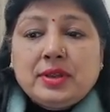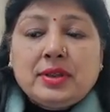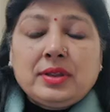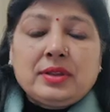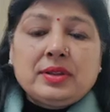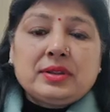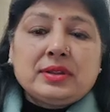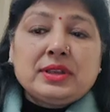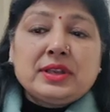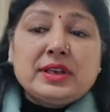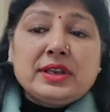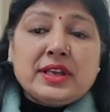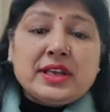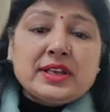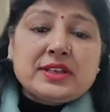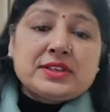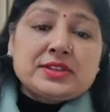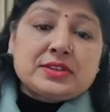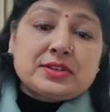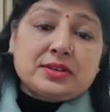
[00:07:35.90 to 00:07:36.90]
The
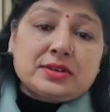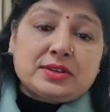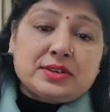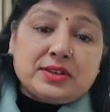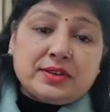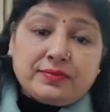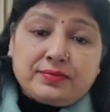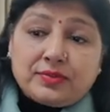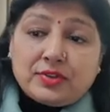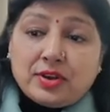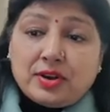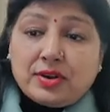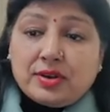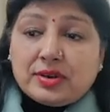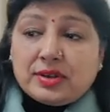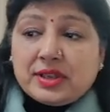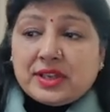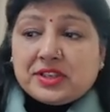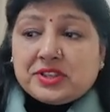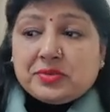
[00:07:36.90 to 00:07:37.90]
next diphthong
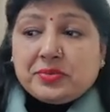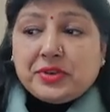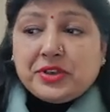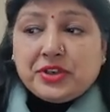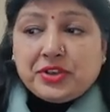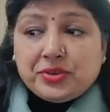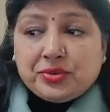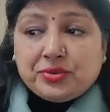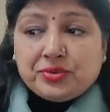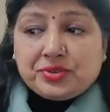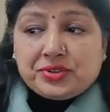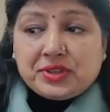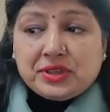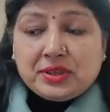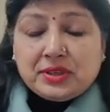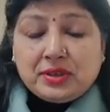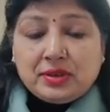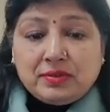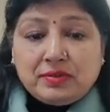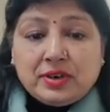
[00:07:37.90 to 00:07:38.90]
has been used in the
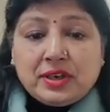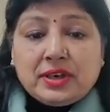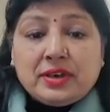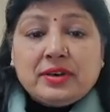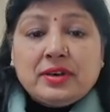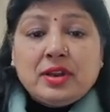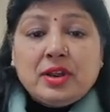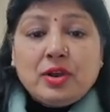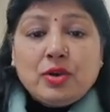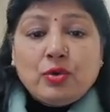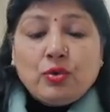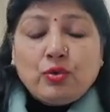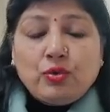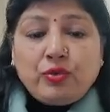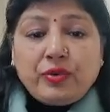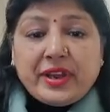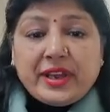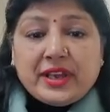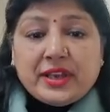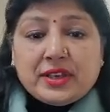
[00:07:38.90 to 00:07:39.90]
word
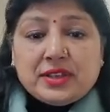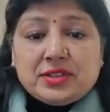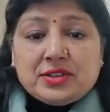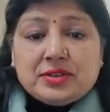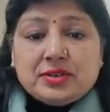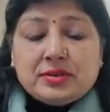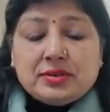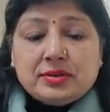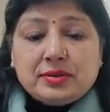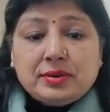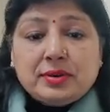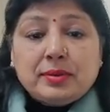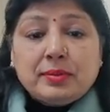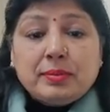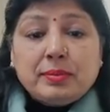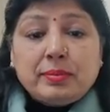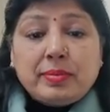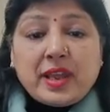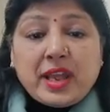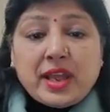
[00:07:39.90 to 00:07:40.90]
fate,
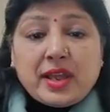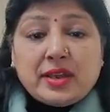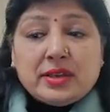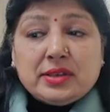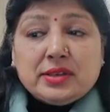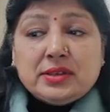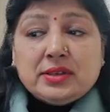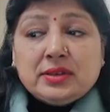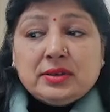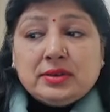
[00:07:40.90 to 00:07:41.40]
pain.